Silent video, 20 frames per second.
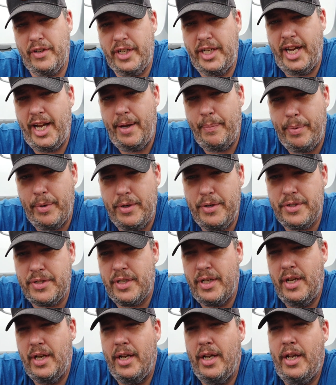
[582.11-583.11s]
for
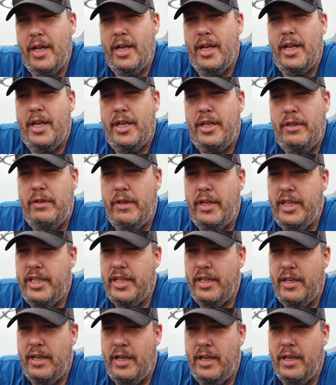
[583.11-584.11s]
campers, you need
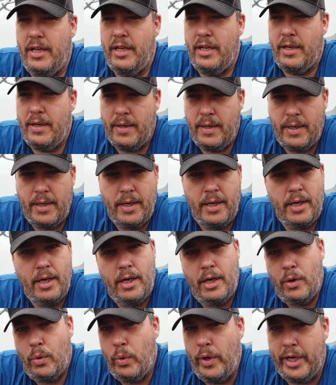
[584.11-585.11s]
to
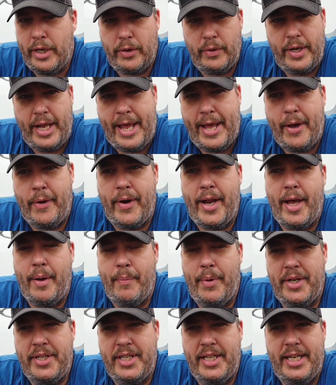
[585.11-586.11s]
whittle down how
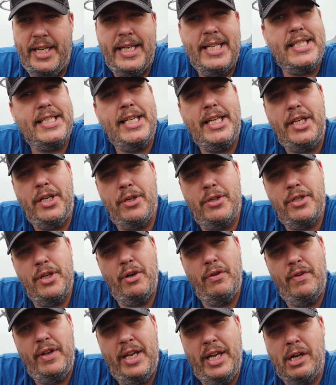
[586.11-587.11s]
much it is that your
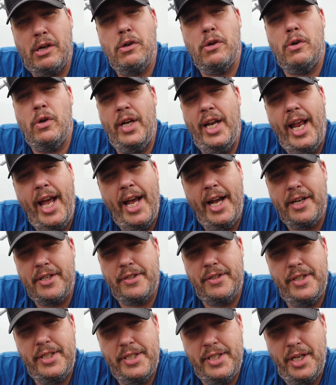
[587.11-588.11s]
tow vehicle can
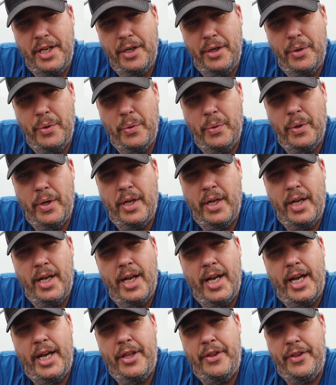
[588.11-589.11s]
actually tow,
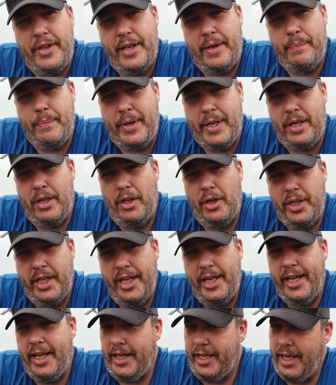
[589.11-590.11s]
and then be
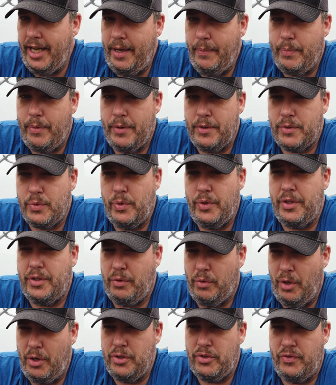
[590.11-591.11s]
looking at campers
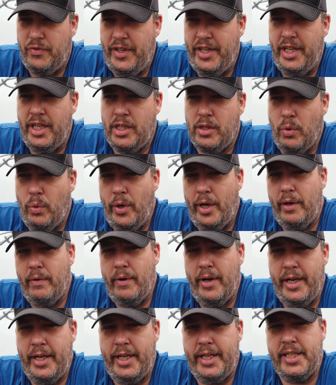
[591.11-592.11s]
with gross vehicle weight
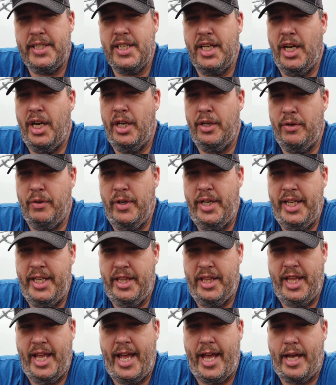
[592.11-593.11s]
ratings
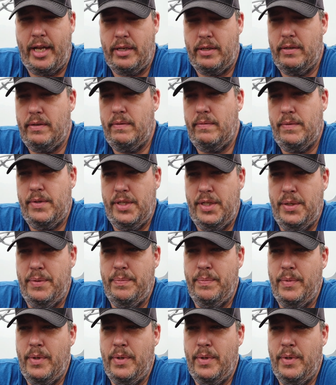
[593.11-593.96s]
underneath that. So